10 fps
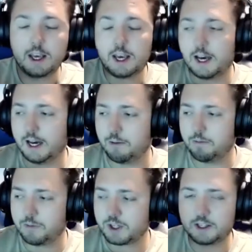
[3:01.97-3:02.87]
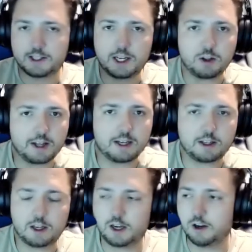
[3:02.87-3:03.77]
continue that
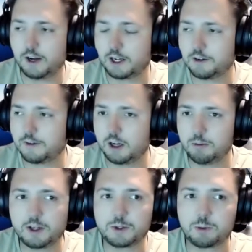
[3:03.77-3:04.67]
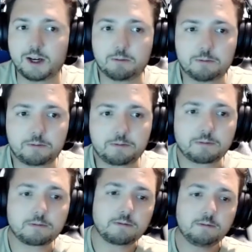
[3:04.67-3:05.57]
learning and development as well.
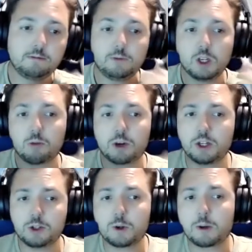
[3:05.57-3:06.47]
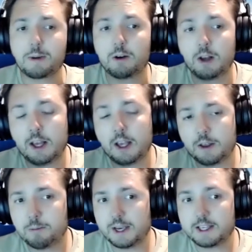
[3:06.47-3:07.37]
We're going to talk about
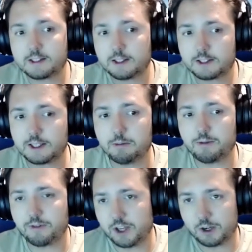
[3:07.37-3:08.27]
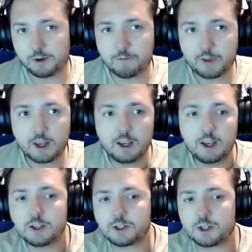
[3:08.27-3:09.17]
the best sim for you.
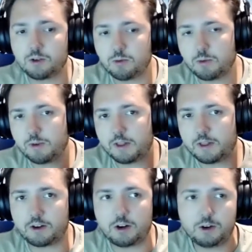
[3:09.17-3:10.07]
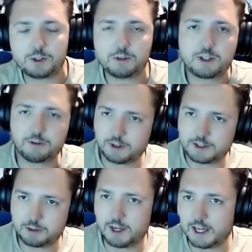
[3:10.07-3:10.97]
So there are lots of different
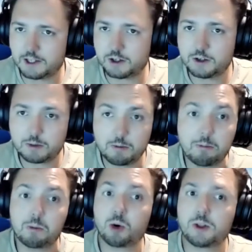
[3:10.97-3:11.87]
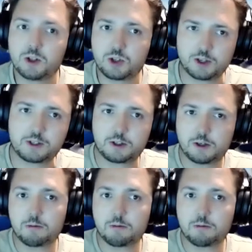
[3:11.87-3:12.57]
simulators, more than just